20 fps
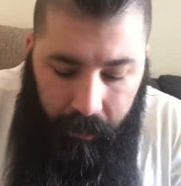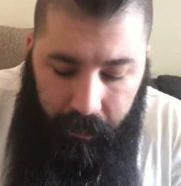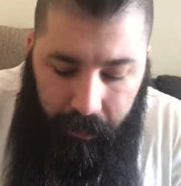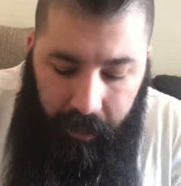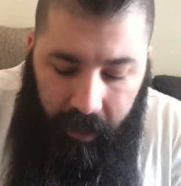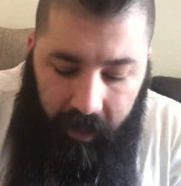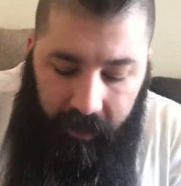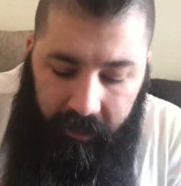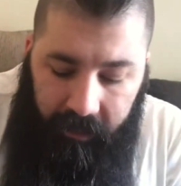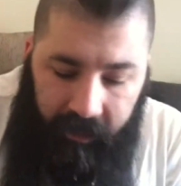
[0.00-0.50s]

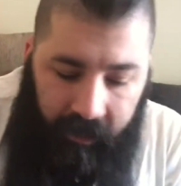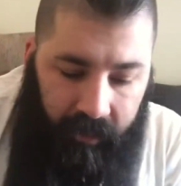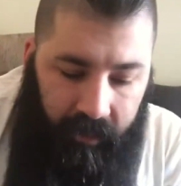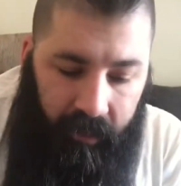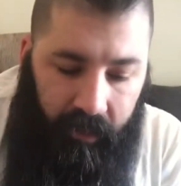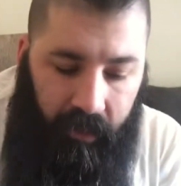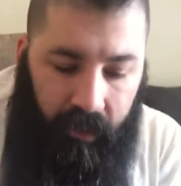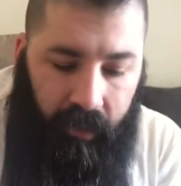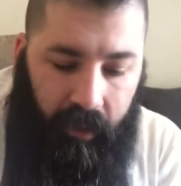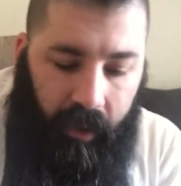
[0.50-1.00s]
but
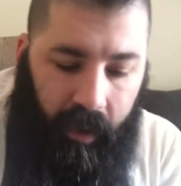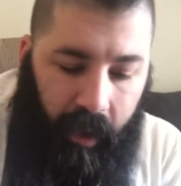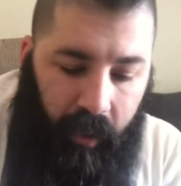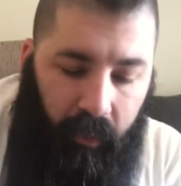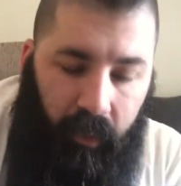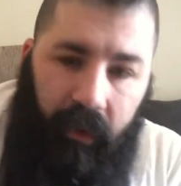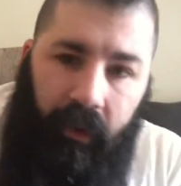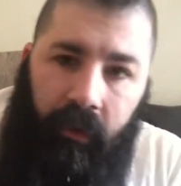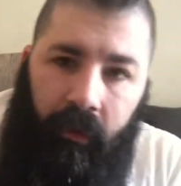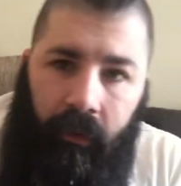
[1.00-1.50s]
I
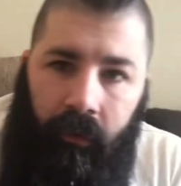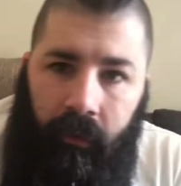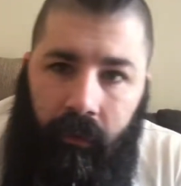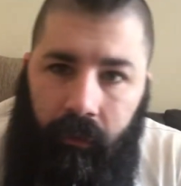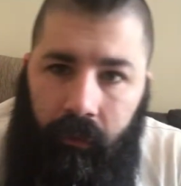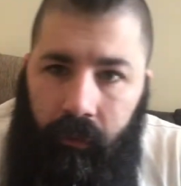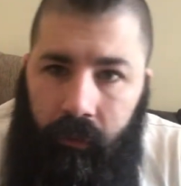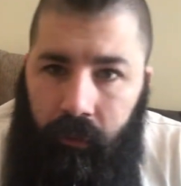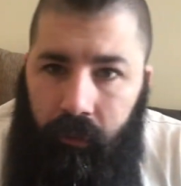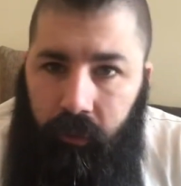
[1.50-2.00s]
will
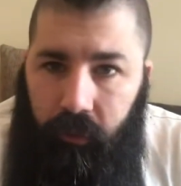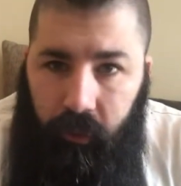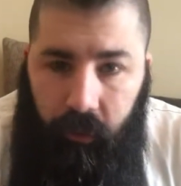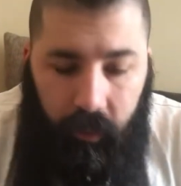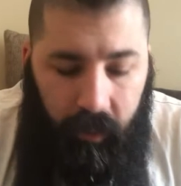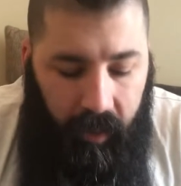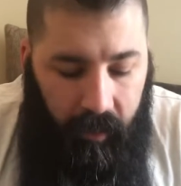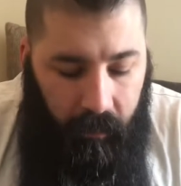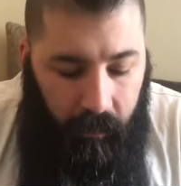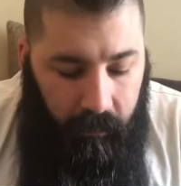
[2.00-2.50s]
do
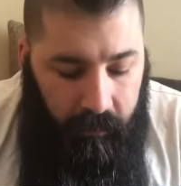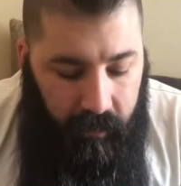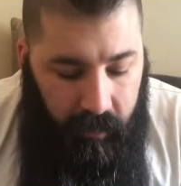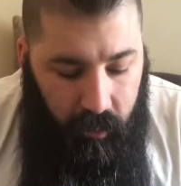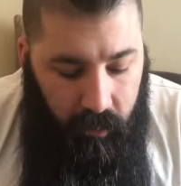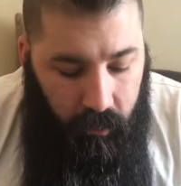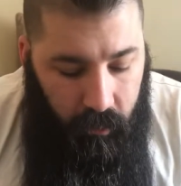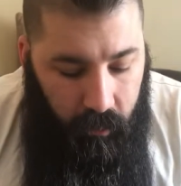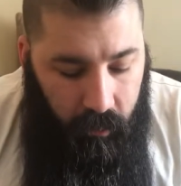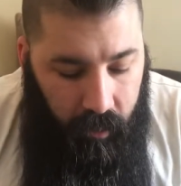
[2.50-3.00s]
a
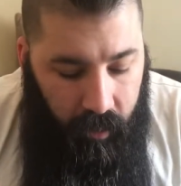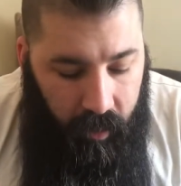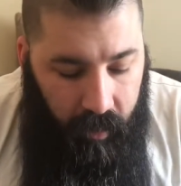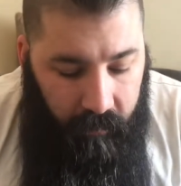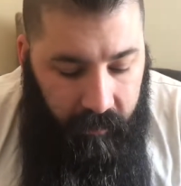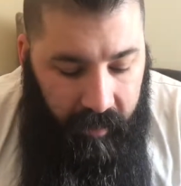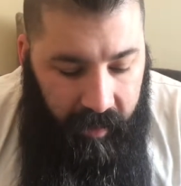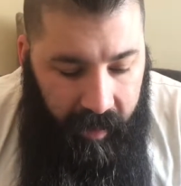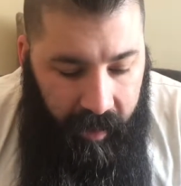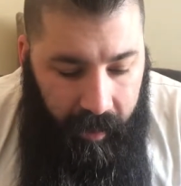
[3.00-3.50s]
review
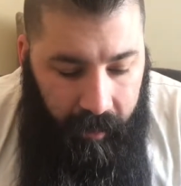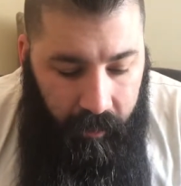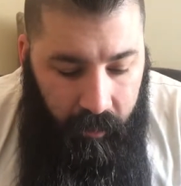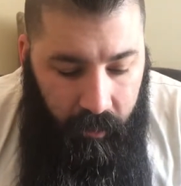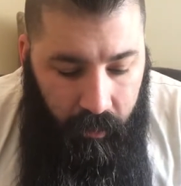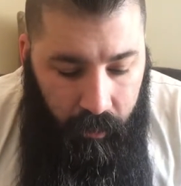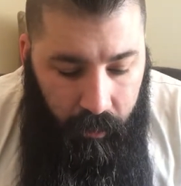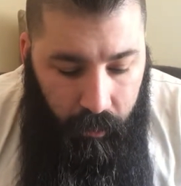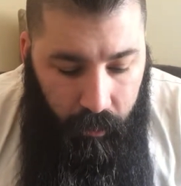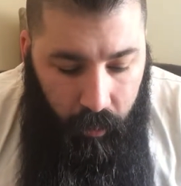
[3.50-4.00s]
of that
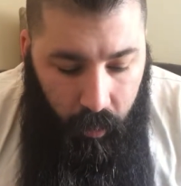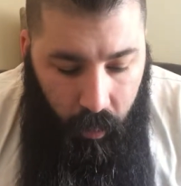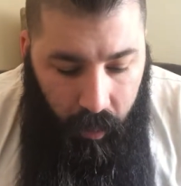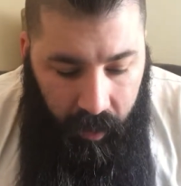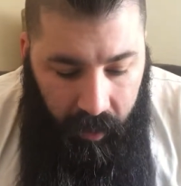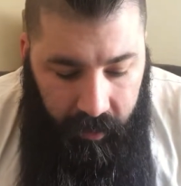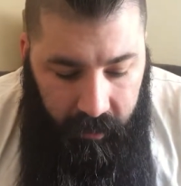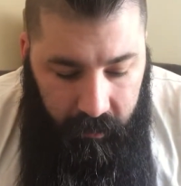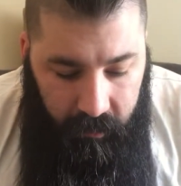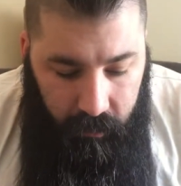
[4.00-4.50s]
when
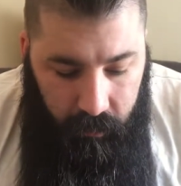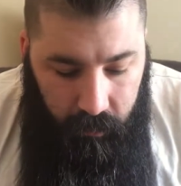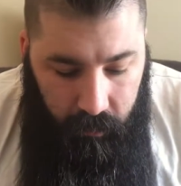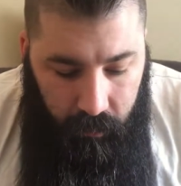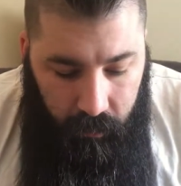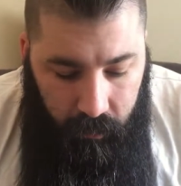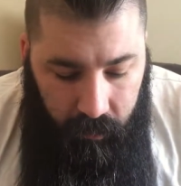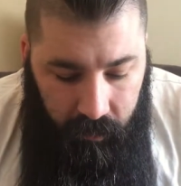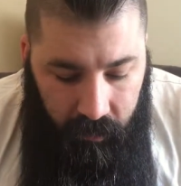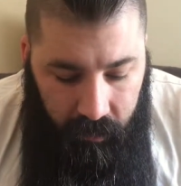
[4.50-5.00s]
I
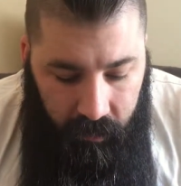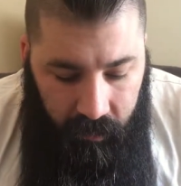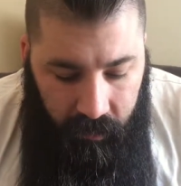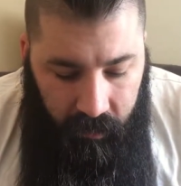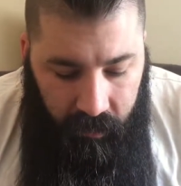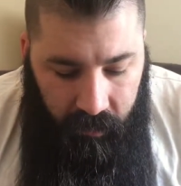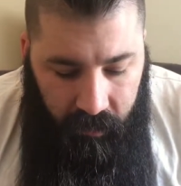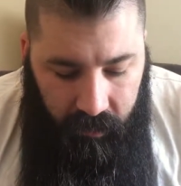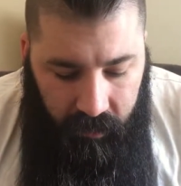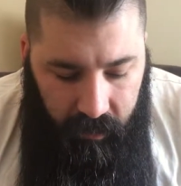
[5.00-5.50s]
do
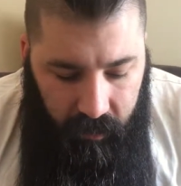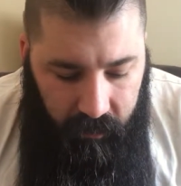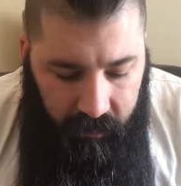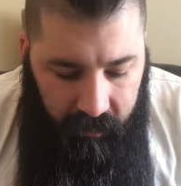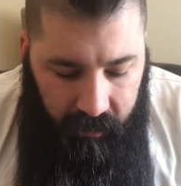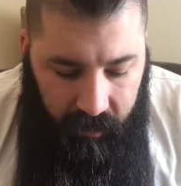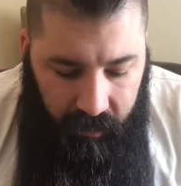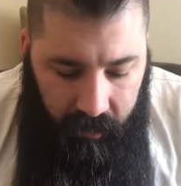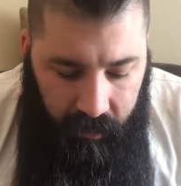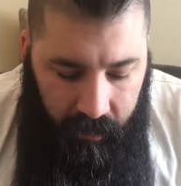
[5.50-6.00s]
use
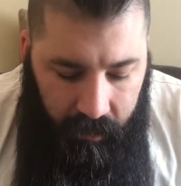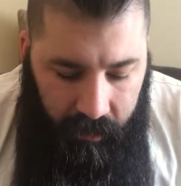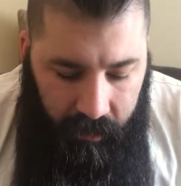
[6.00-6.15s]
it.